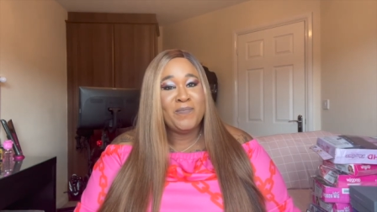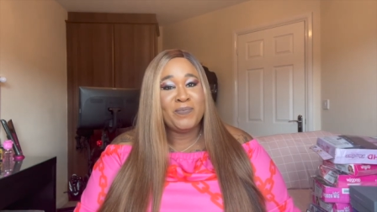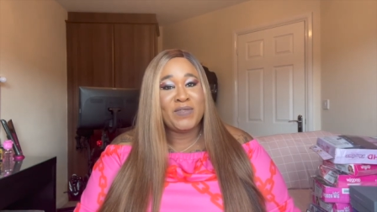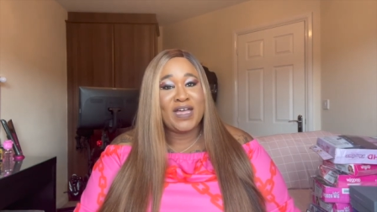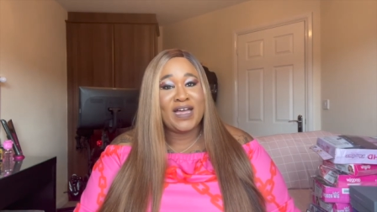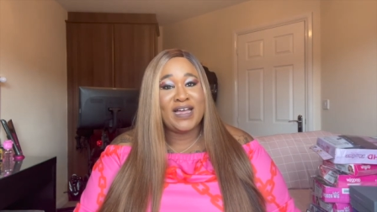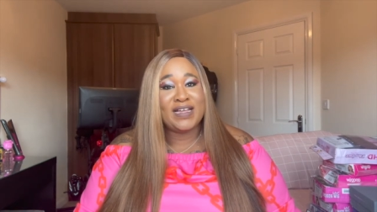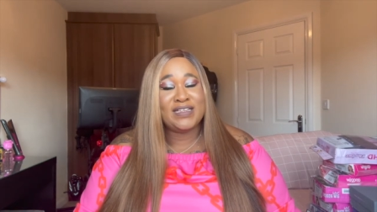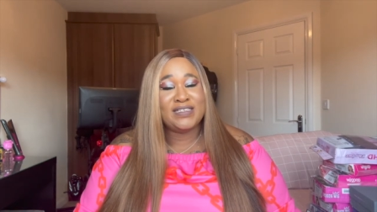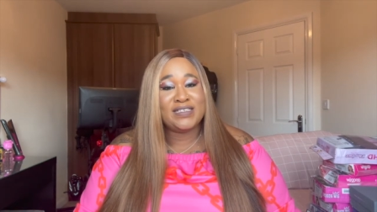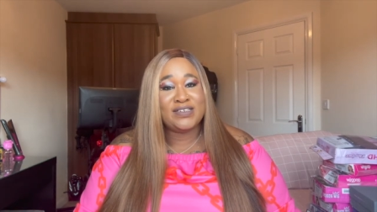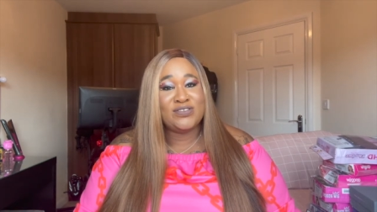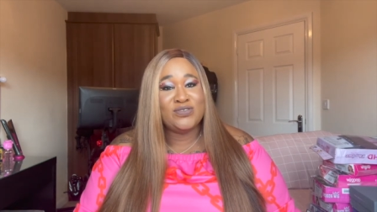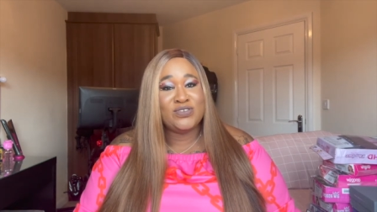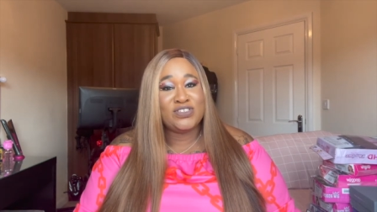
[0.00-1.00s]
and
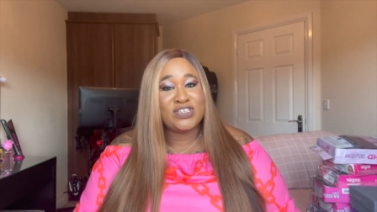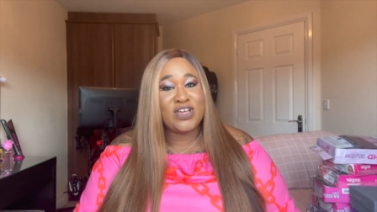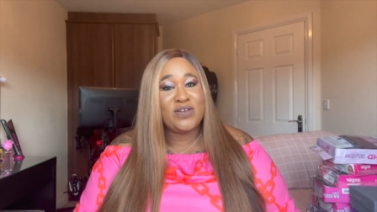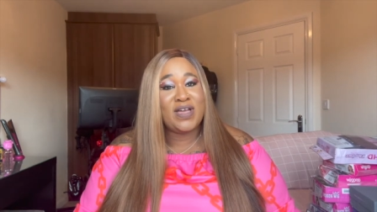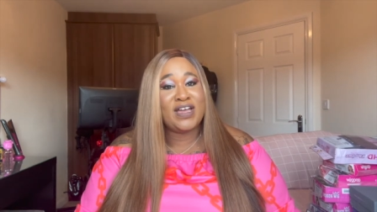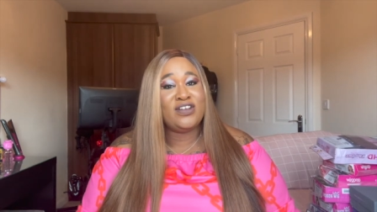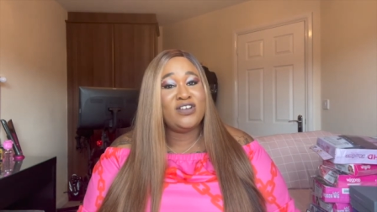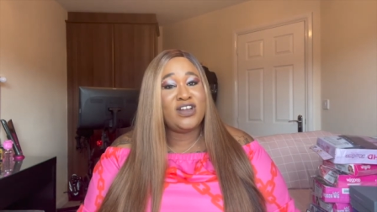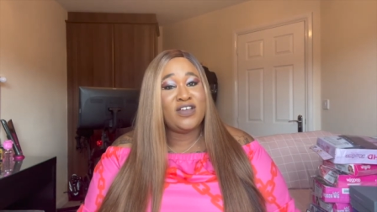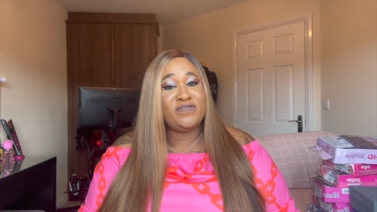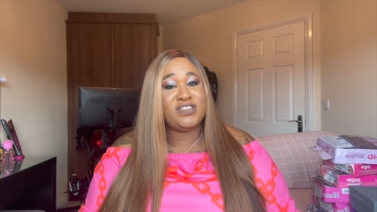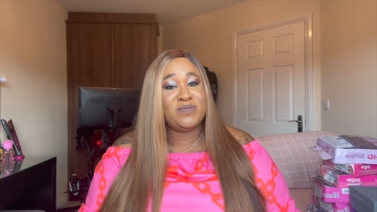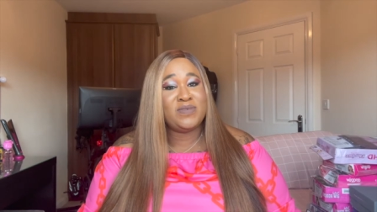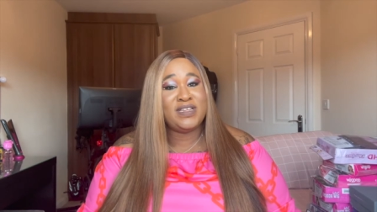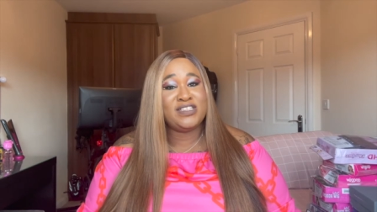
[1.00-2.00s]
also head on over
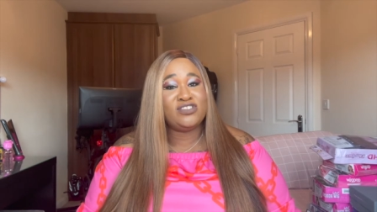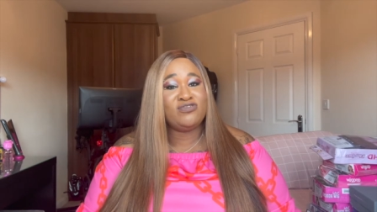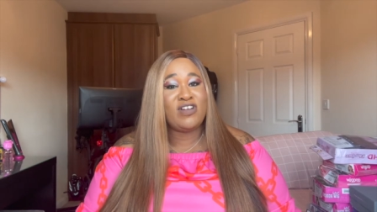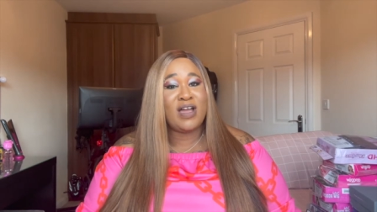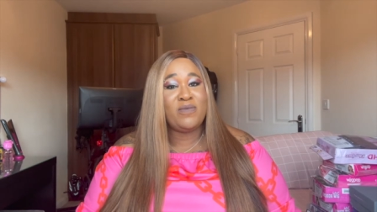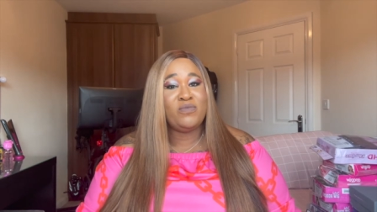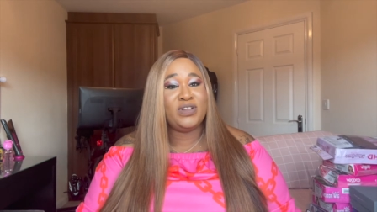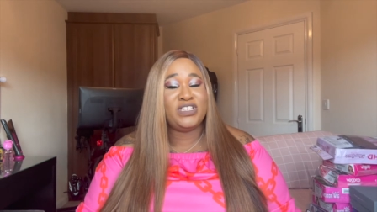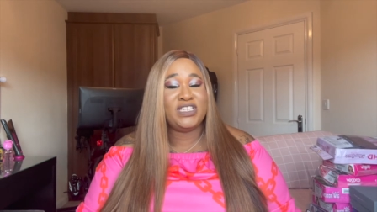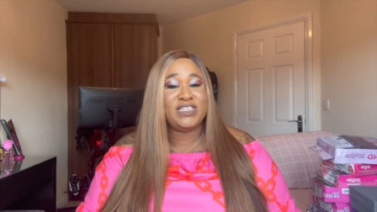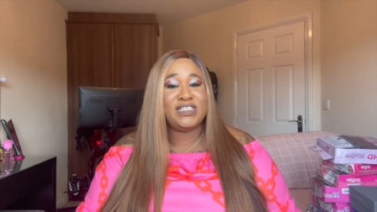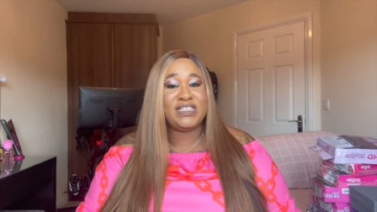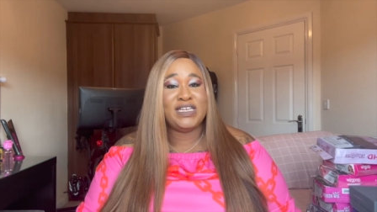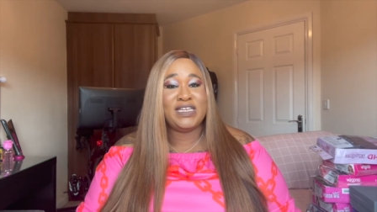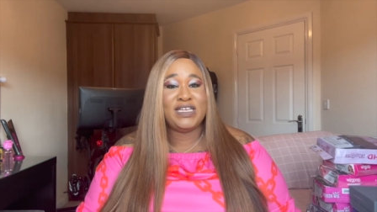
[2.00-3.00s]
to my Instagram which is
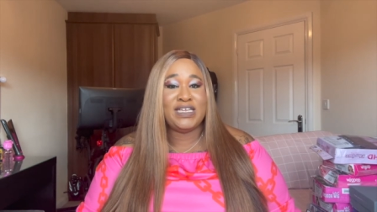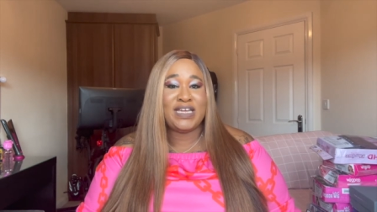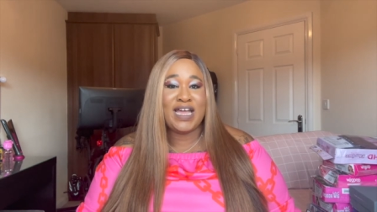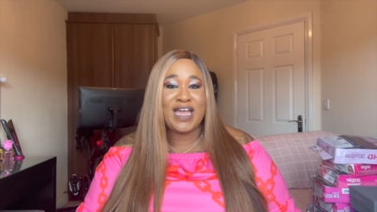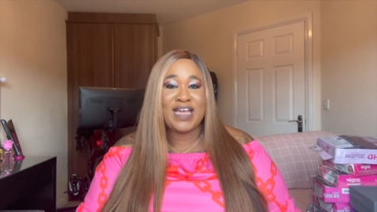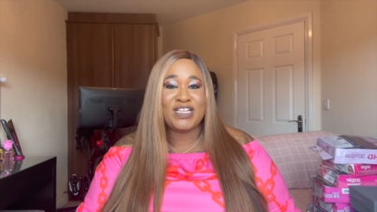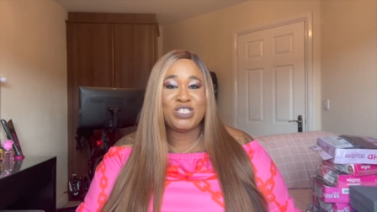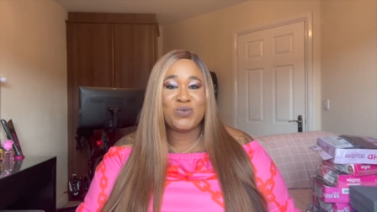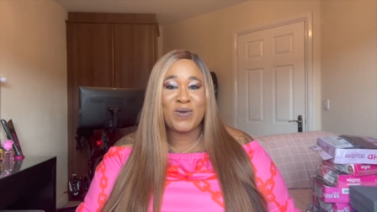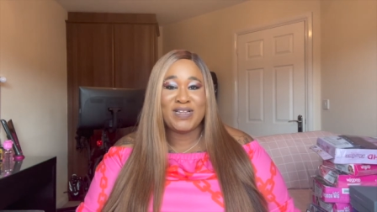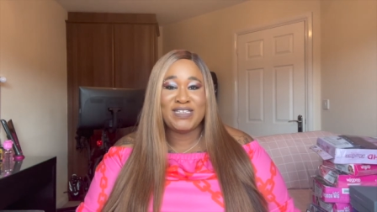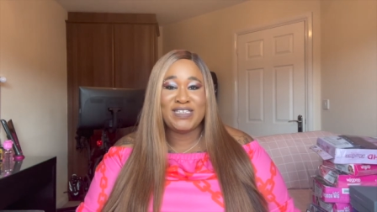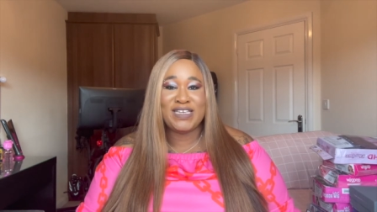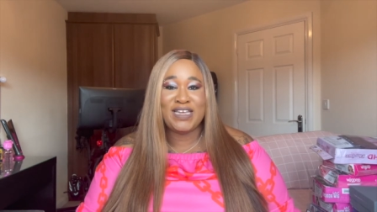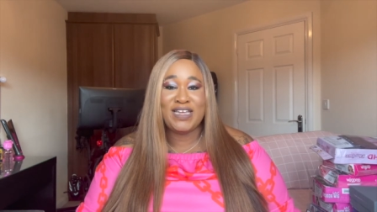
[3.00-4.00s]

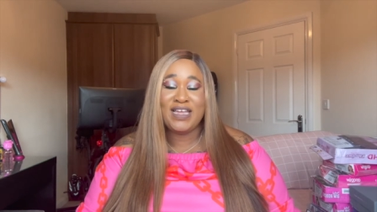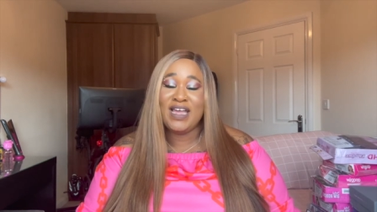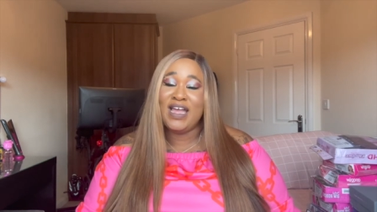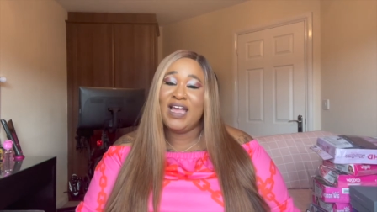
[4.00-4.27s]
deedeehair20